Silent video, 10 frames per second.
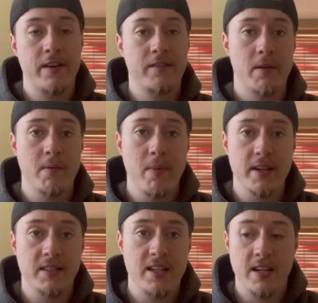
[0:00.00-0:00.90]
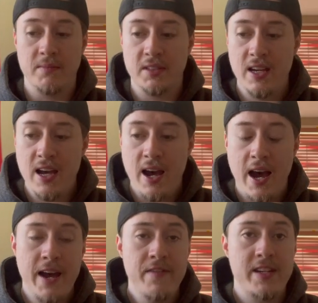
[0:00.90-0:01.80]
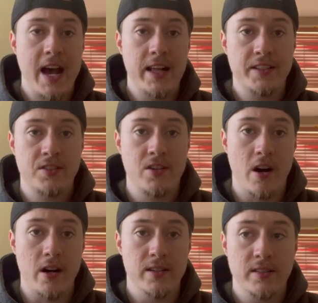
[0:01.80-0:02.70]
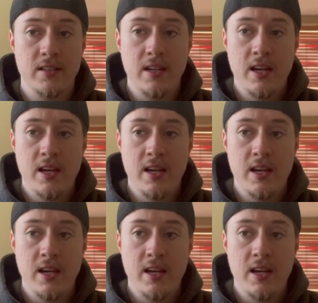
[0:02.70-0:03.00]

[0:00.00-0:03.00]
cup or bust teams, I have the Dallas Stars.